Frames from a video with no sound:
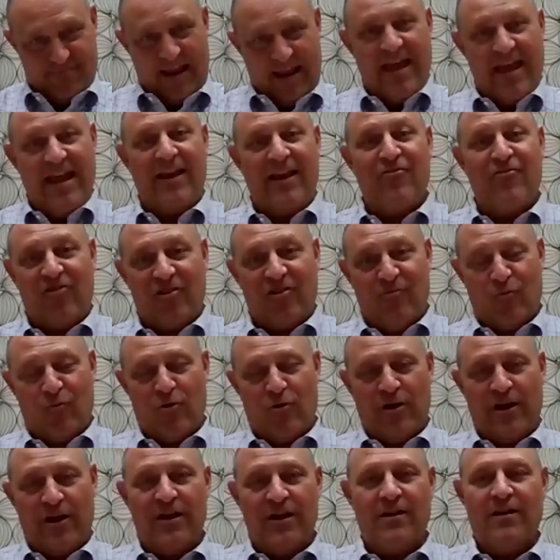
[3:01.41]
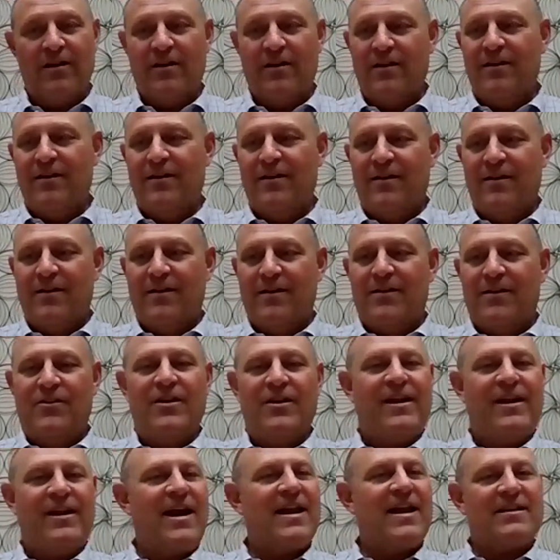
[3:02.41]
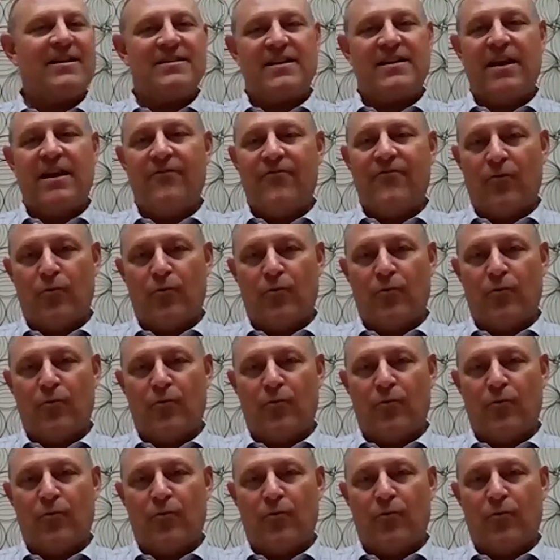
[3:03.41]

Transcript: age that we're in, you got to save for